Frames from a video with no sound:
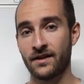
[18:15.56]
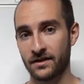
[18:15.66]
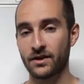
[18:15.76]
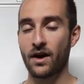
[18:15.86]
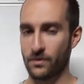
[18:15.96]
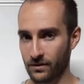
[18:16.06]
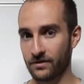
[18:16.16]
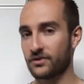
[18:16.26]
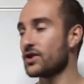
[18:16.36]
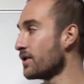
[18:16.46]
So I
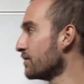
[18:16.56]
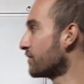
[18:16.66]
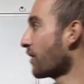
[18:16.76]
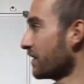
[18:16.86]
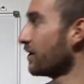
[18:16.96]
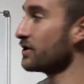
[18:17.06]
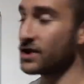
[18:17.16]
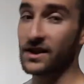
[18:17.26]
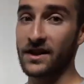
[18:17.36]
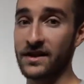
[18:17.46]
will show you
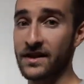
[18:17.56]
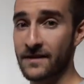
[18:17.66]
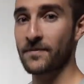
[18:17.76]
chronologically